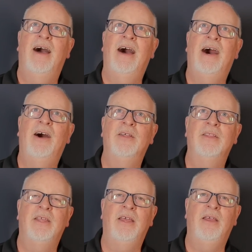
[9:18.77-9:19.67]
Uh,
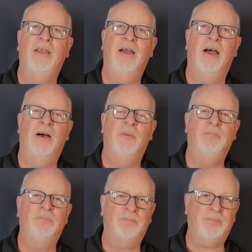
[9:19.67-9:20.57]
the,
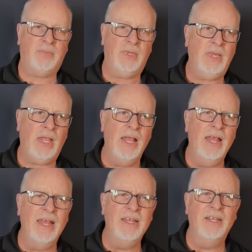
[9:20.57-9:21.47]
um,
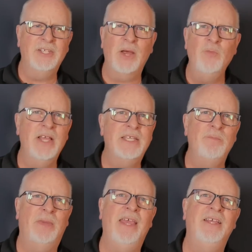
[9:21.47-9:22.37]
and, and, in some ways,
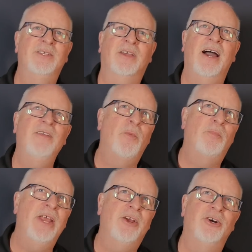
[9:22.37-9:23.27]
MPE is kind of a
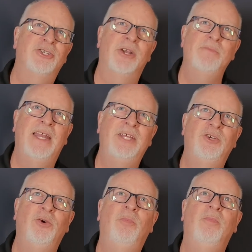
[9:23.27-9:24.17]
precursor to MIDI
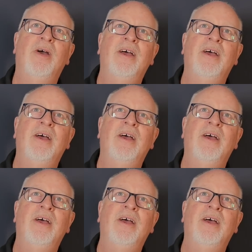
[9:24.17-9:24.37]
2,